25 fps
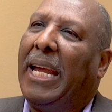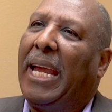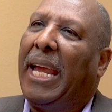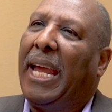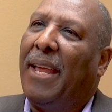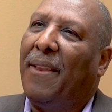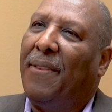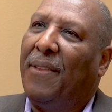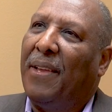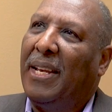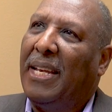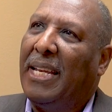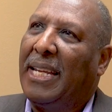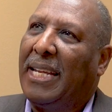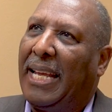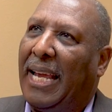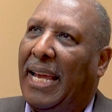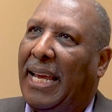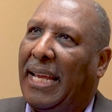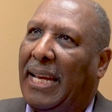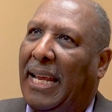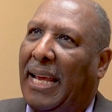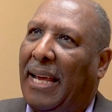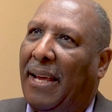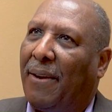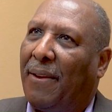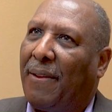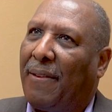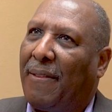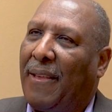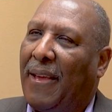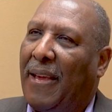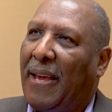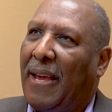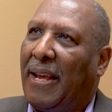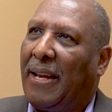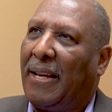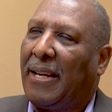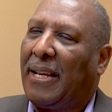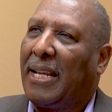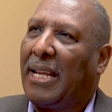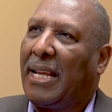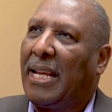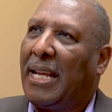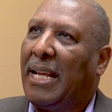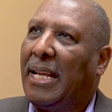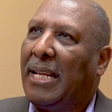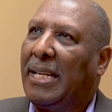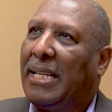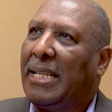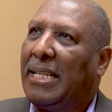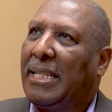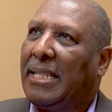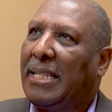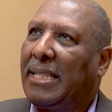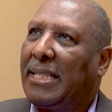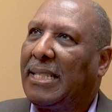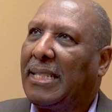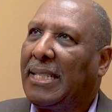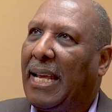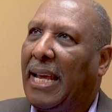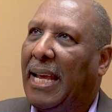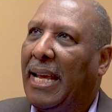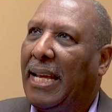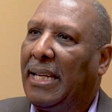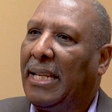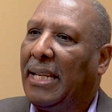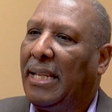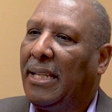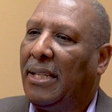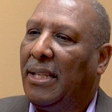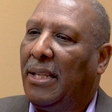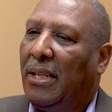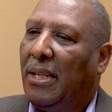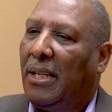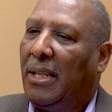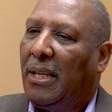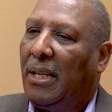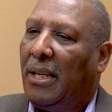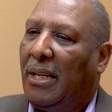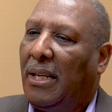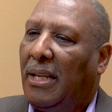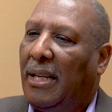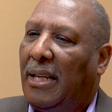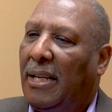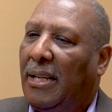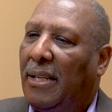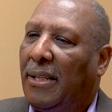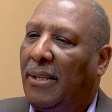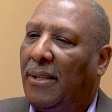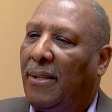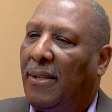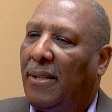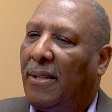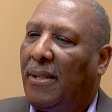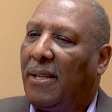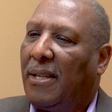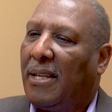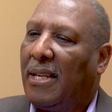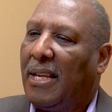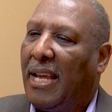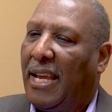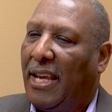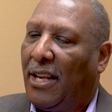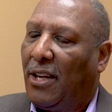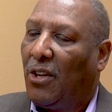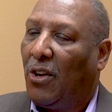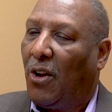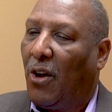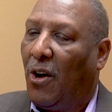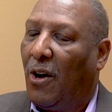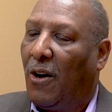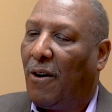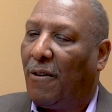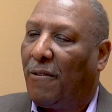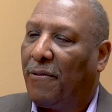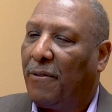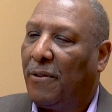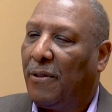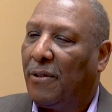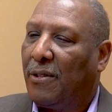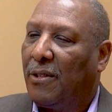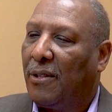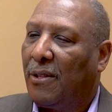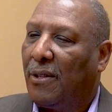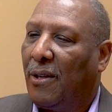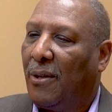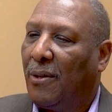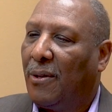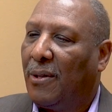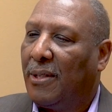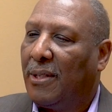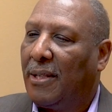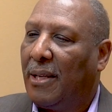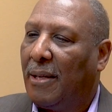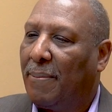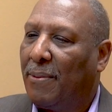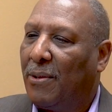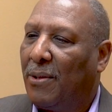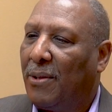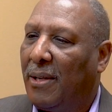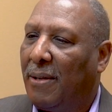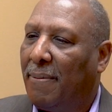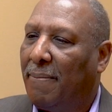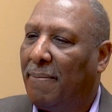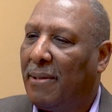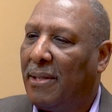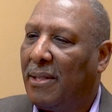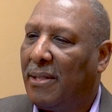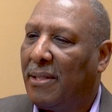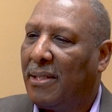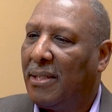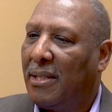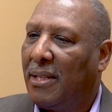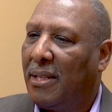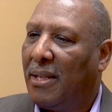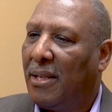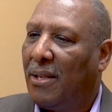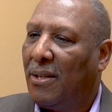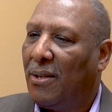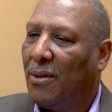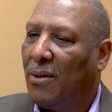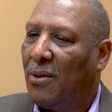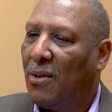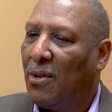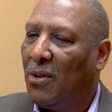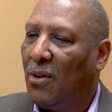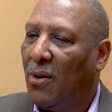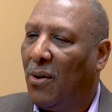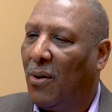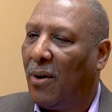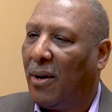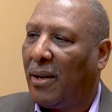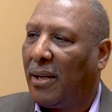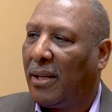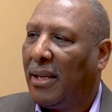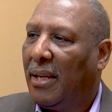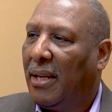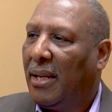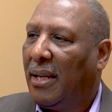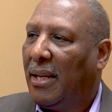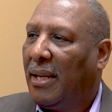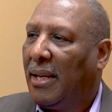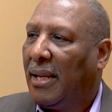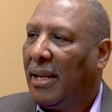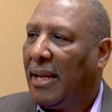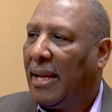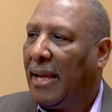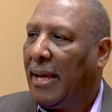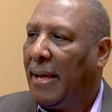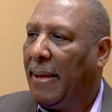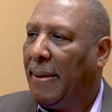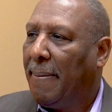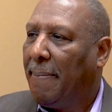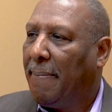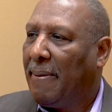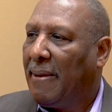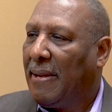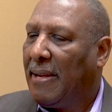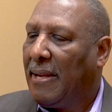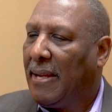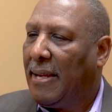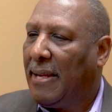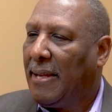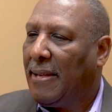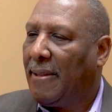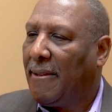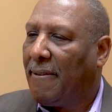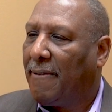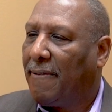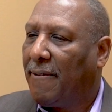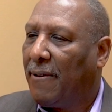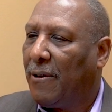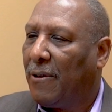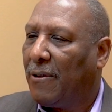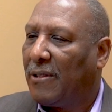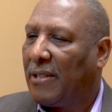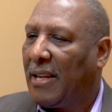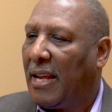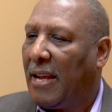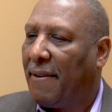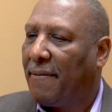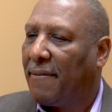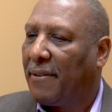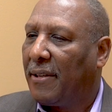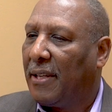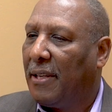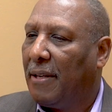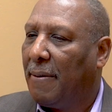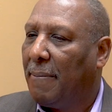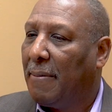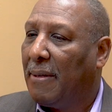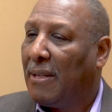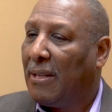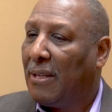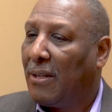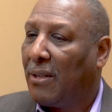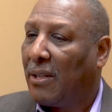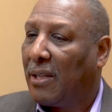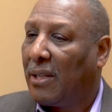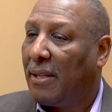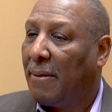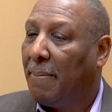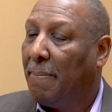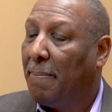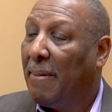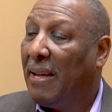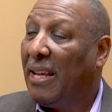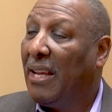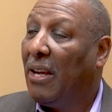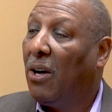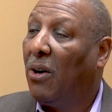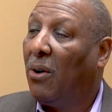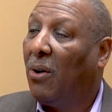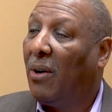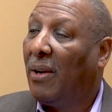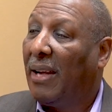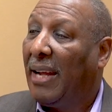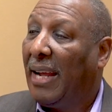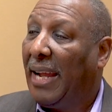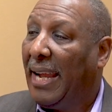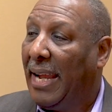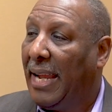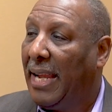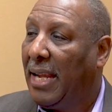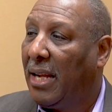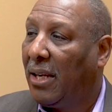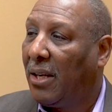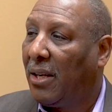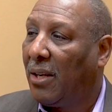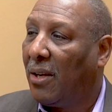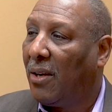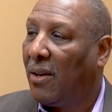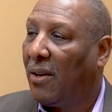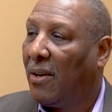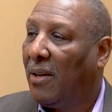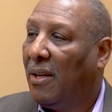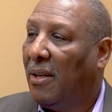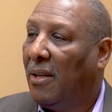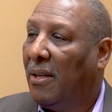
And then he got out of that, and he decided he had an offer to go to WNBC in New York and be the first African American male anchor